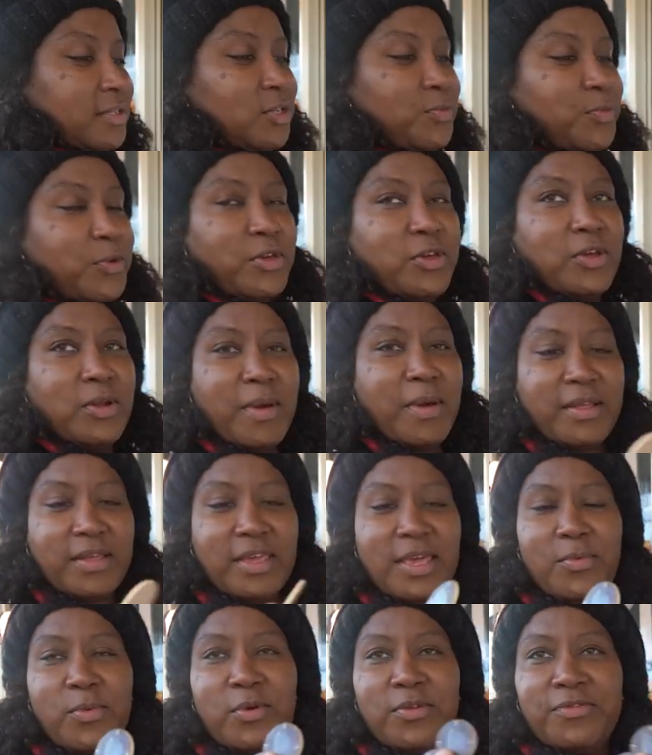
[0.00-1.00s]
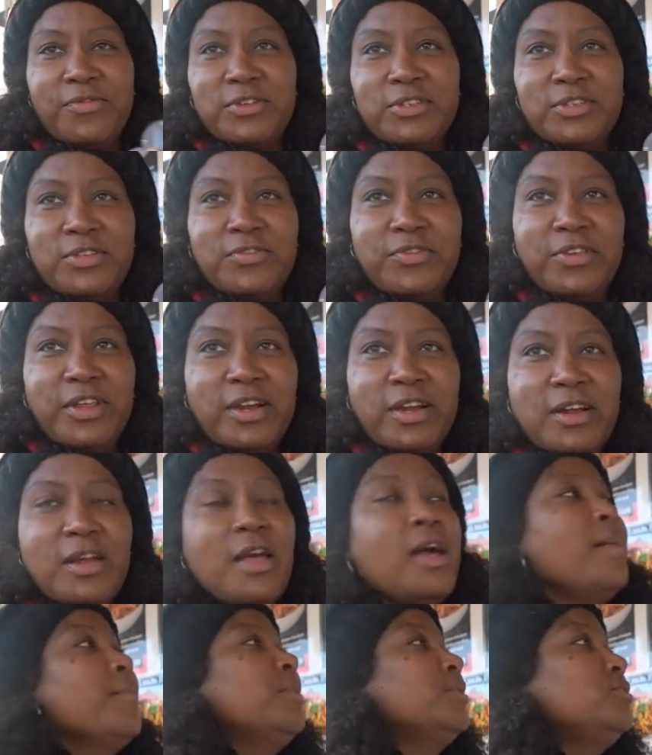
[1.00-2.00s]
Super cute. I might keep one for a souvenir.
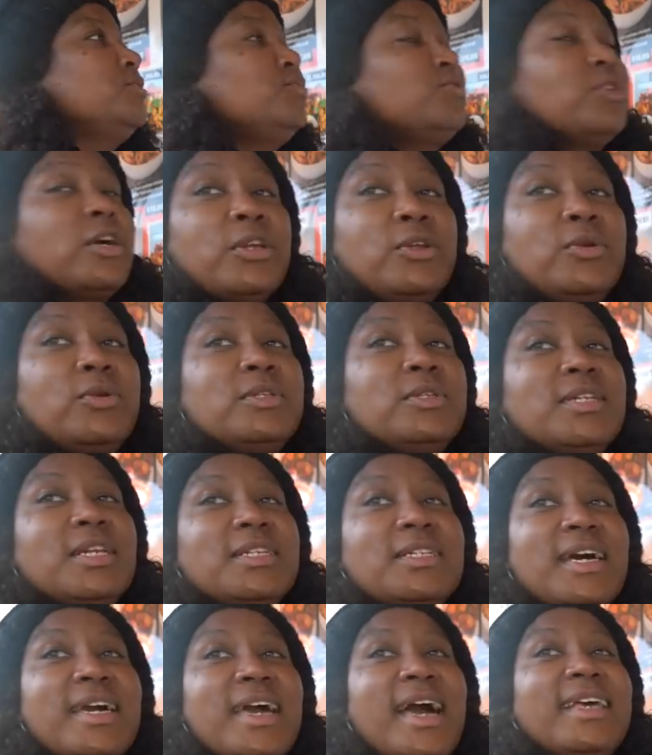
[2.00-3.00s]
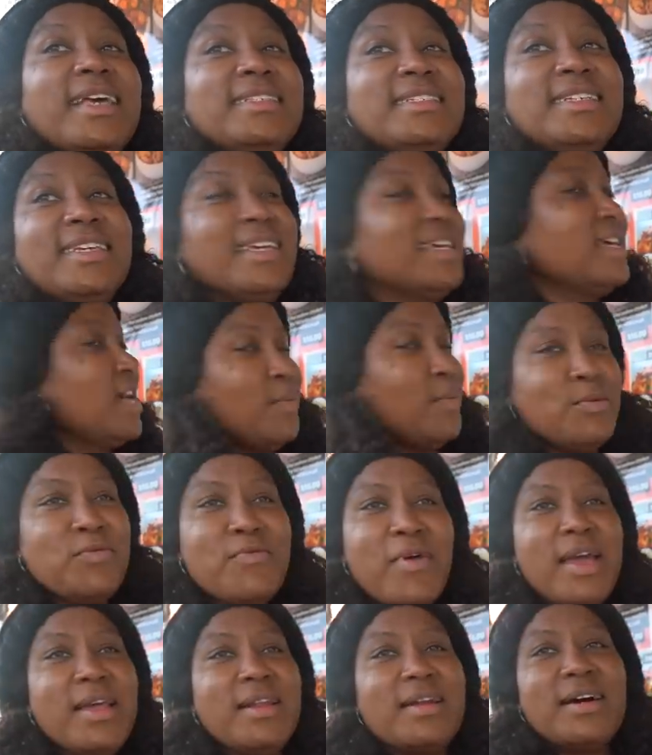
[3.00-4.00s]
But two Drunken Noodles and a Thai iced tea coming
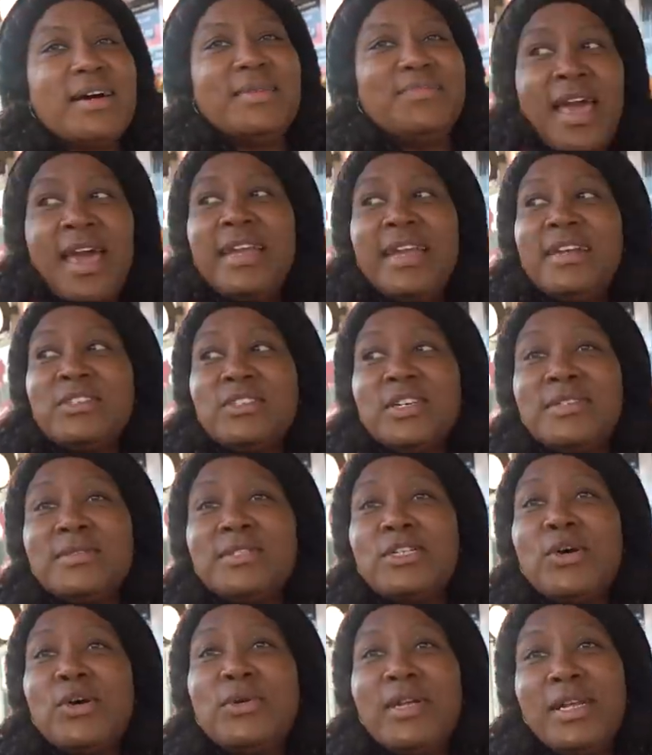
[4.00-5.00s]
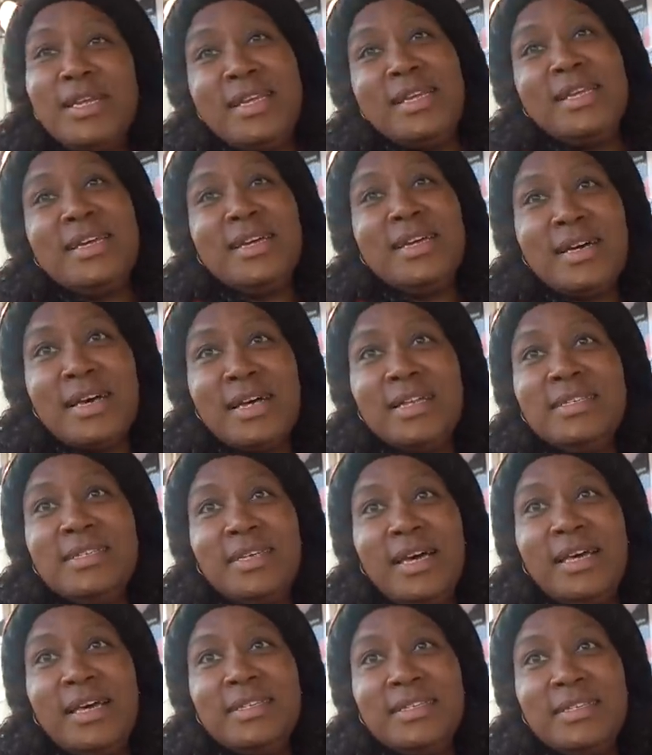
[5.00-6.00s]
right up. And it's a donut eating
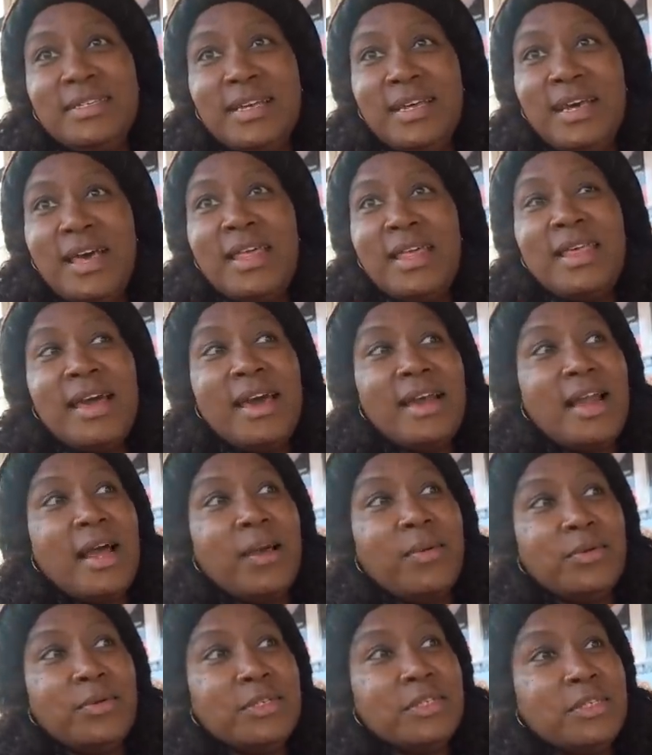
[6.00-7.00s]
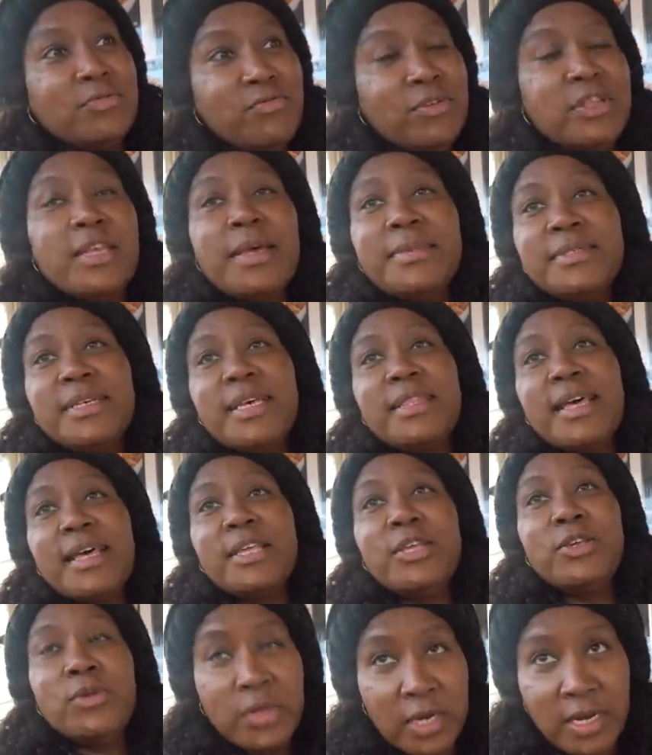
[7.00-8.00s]
contest that I was really upset
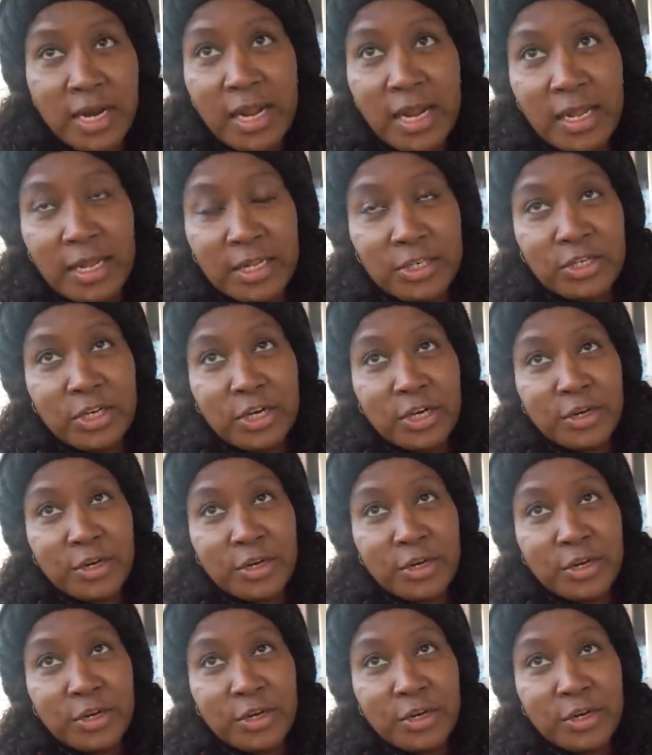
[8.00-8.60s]
that you did not enter.